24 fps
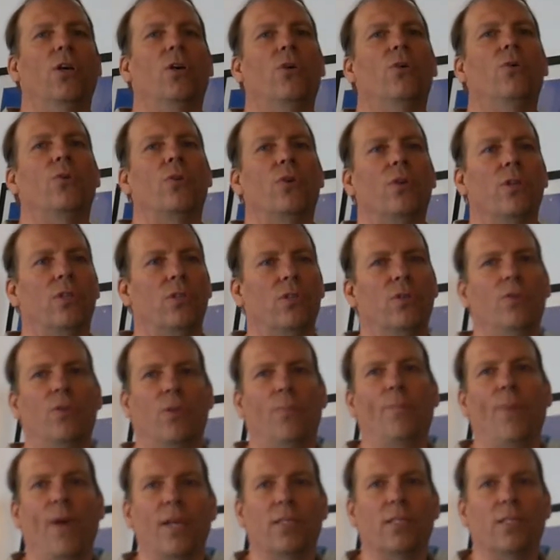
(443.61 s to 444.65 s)
who could do the
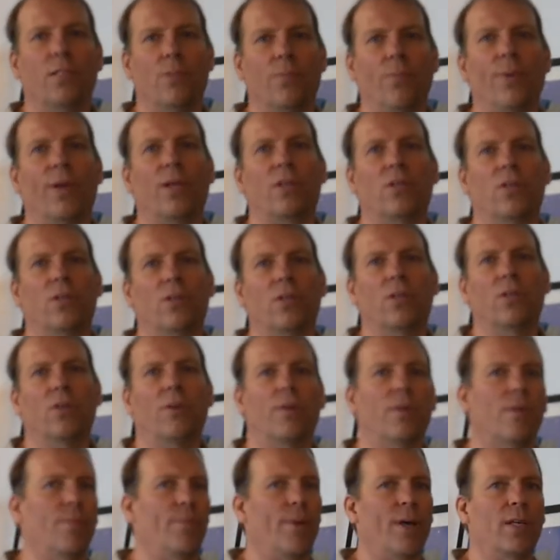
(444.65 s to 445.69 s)
best depiction,
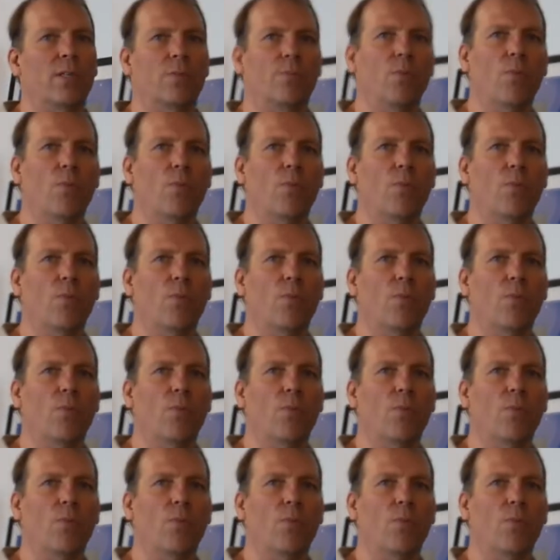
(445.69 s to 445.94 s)
like the best